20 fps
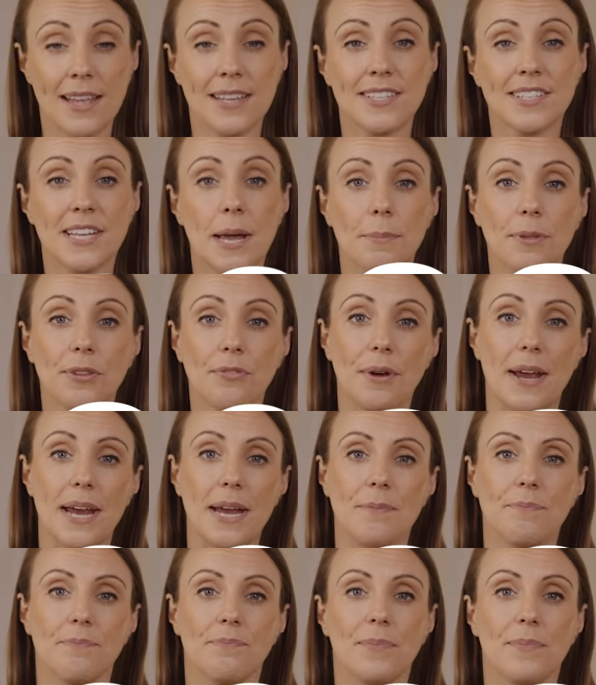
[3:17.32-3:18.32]
Step 3.
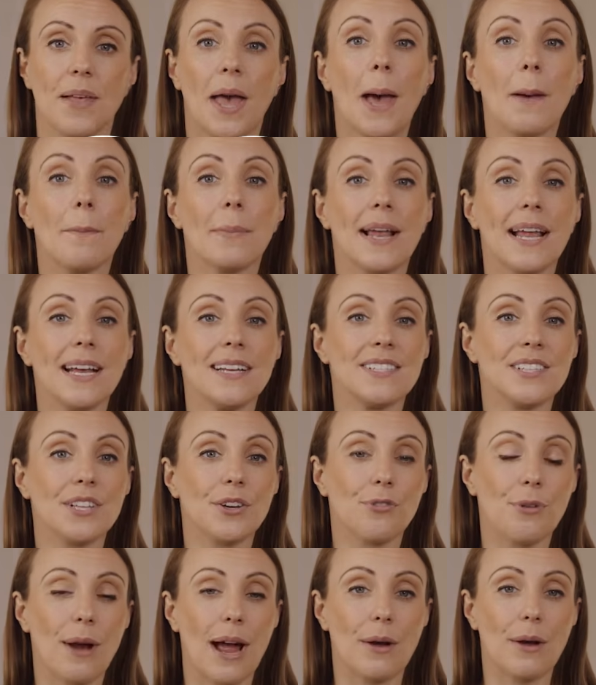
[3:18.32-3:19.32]
Place the
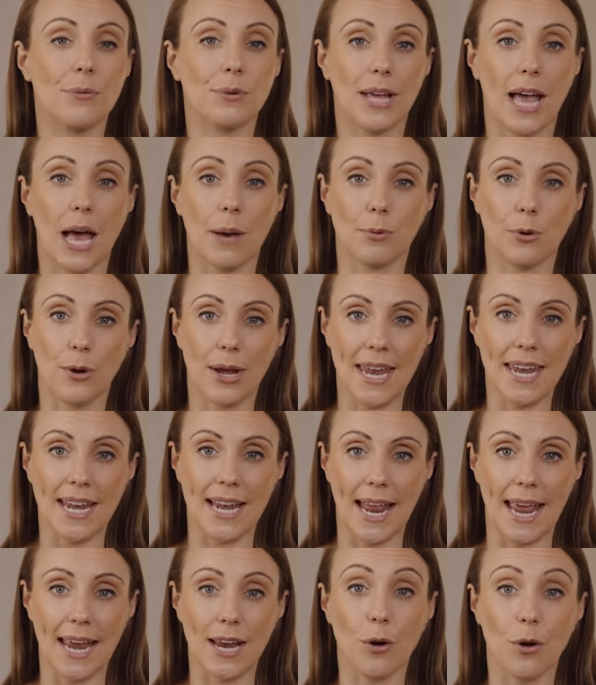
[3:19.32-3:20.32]
crown, cap or
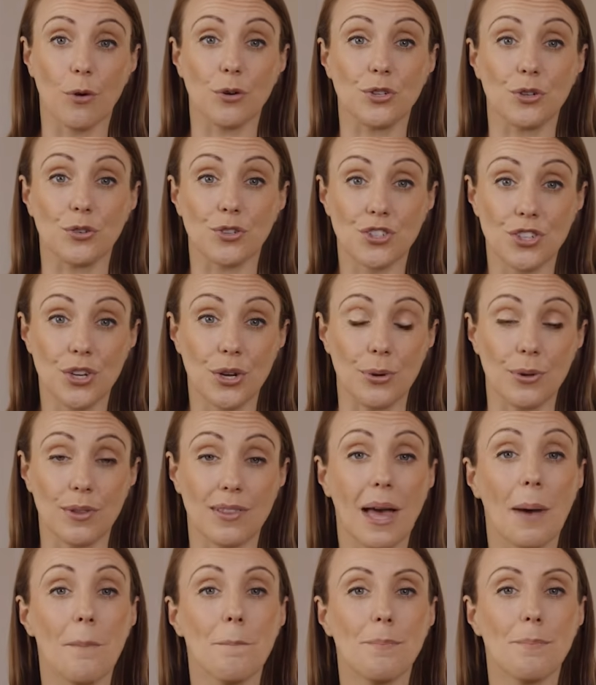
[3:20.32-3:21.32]
inlay on your tooth
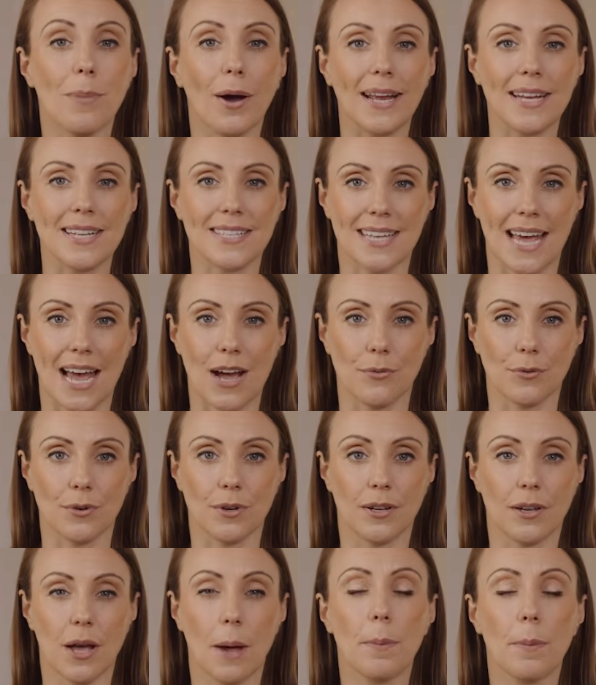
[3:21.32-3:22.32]
and bite down,
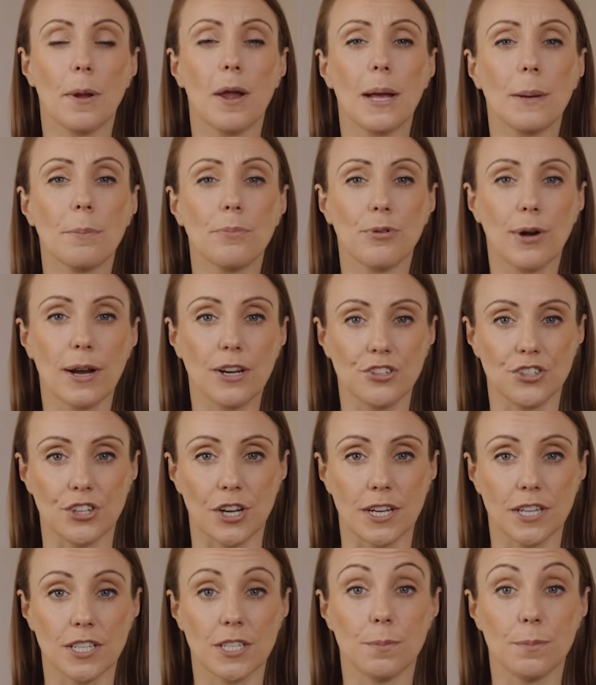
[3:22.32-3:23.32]
applying
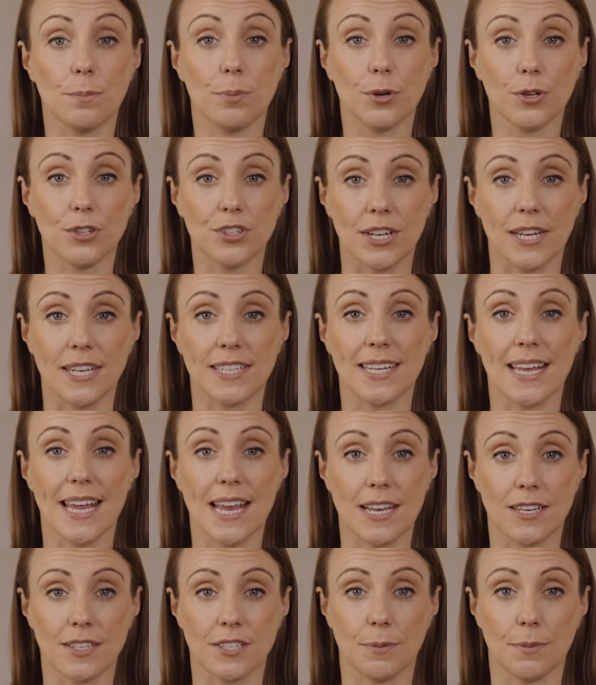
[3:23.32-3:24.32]
pressure to push it
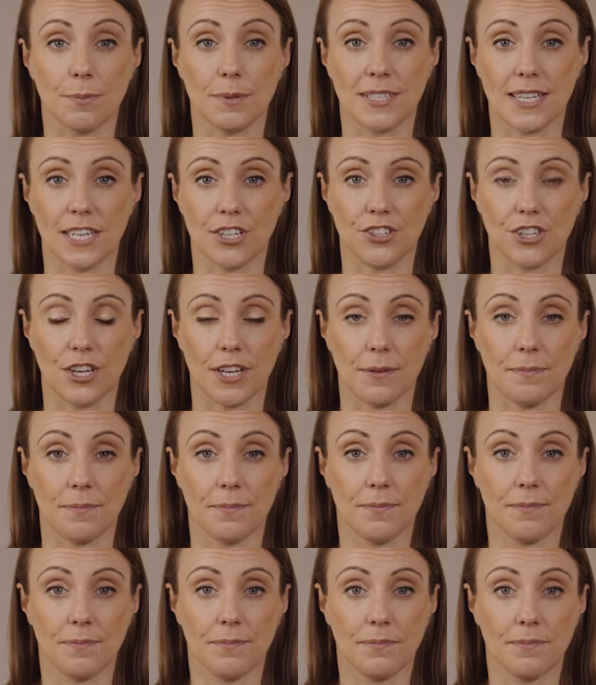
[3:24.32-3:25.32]
into position.
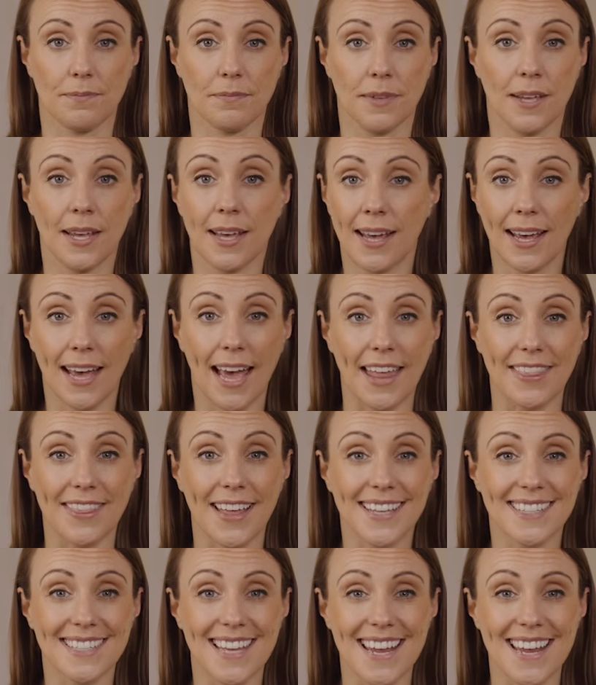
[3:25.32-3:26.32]
And
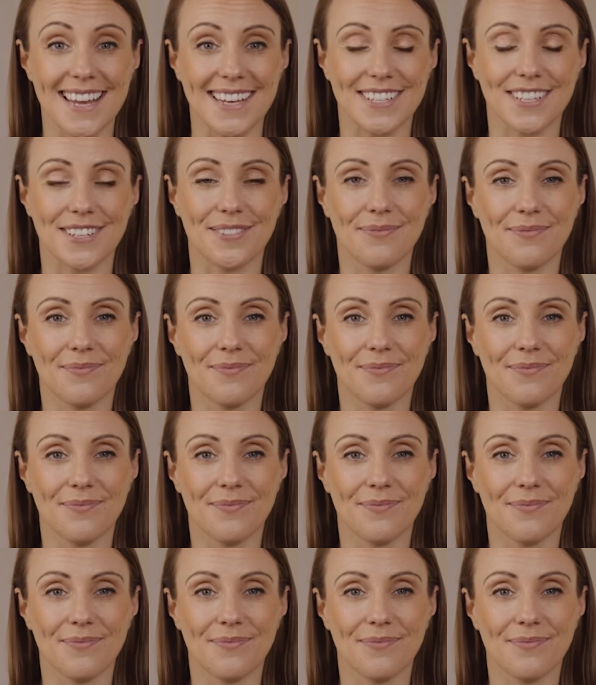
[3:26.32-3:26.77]
that's it.